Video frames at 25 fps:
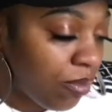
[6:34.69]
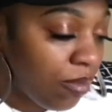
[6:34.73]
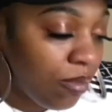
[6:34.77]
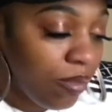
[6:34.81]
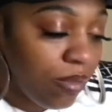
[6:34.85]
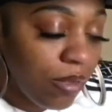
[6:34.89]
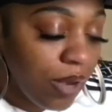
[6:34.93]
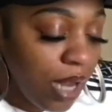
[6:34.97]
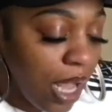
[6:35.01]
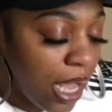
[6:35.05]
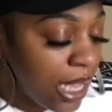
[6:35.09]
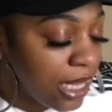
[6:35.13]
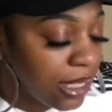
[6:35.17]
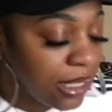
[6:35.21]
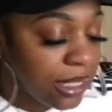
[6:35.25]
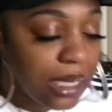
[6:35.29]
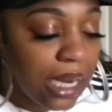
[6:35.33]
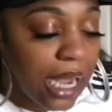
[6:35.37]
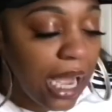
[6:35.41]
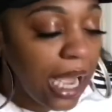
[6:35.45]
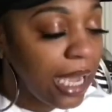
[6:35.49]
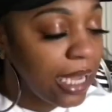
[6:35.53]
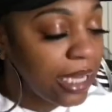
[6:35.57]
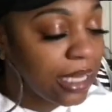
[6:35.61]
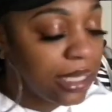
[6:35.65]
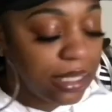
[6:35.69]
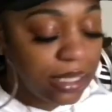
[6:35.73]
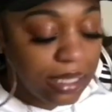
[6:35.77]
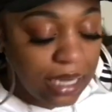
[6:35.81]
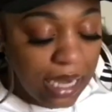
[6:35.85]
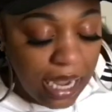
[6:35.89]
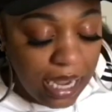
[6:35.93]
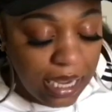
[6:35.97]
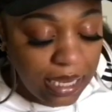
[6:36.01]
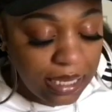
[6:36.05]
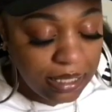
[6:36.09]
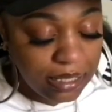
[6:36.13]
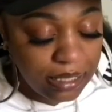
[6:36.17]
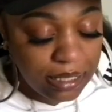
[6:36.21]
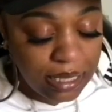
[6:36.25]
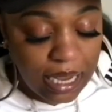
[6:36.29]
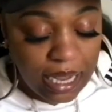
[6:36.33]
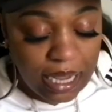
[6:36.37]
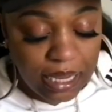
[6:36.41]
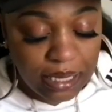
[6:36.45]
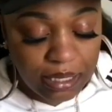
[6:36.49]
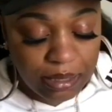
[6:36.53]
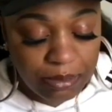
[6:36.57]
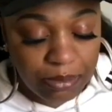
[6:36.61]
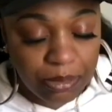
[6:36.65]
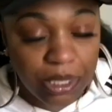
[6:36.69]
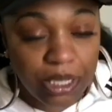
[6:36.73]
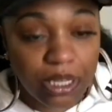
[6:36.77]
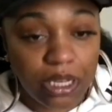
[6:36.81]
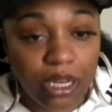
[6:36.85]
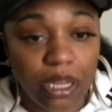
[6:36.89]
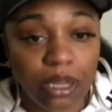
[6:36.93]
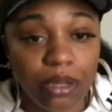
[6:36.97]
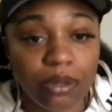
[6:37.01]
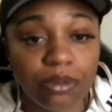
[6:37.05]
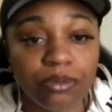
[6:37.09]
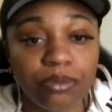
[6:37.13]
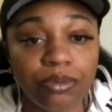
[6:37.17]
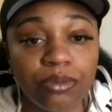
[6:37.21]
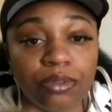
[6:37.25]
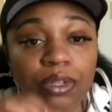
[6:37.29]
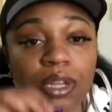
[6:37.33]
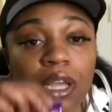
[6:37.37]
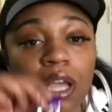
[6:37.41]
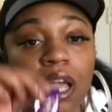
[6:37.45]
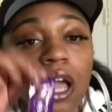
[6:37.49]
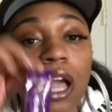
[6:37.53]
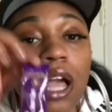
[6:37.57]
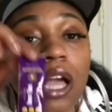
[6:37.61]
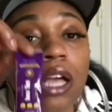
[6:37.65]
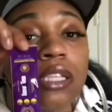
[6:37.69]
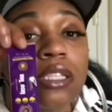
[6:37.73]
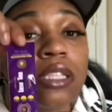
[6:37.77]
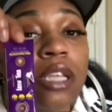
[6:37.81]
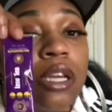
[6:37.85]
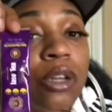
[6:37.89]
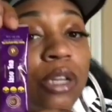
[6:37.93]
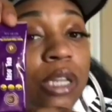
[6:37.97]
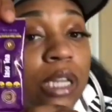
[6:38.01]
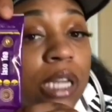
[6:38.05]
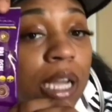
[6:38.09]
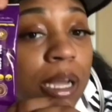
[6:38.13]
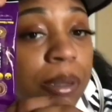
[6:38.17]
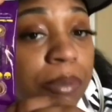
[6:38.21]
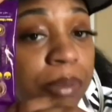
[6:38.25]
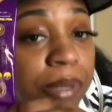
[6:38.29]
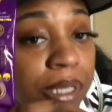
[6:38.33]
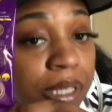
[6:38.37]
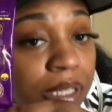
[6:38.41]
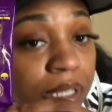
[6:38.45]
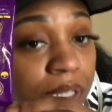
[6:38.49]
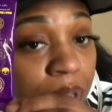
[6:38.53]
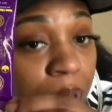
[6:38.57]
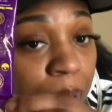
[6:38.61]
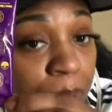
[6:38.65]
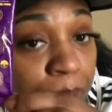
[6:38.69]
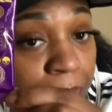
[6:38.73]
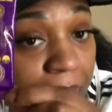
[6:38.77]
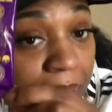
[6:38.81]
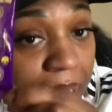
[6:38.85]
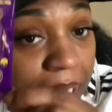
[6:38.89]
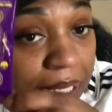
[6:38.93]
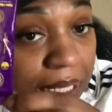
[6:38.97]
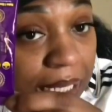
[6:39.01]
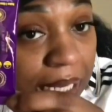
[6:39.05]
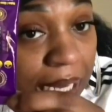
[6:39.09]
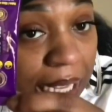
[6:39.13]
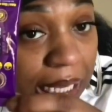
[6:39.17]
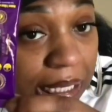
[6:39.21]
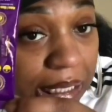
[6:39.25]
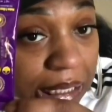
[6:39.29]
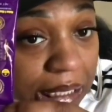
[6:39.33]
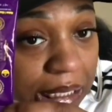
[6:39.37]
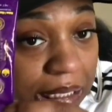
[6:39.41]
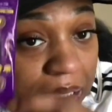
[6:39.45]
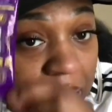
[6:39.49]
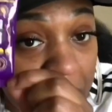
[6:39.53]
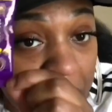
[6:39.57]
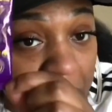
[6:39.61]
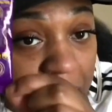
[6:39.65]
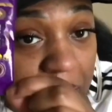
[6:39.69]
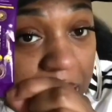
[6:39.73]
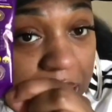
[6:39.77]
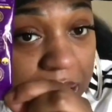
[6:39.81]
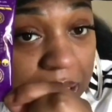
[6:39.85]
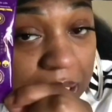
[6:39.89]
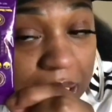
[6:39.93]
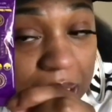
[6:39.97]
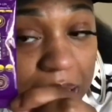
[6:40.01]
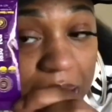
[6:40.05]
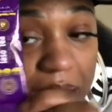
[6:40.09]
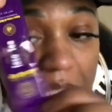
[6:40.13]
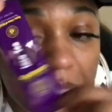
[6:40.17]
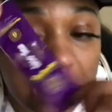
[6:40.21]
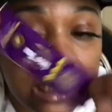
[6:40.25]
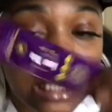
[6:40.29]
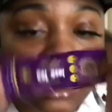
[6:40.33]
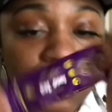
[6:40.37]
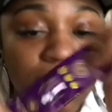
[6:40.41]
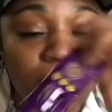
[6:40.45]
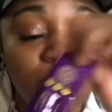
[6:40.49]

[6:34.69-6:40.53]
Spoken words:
It's not. It's not. Leave me alone. So it comes in a little packet like this. This is the instant.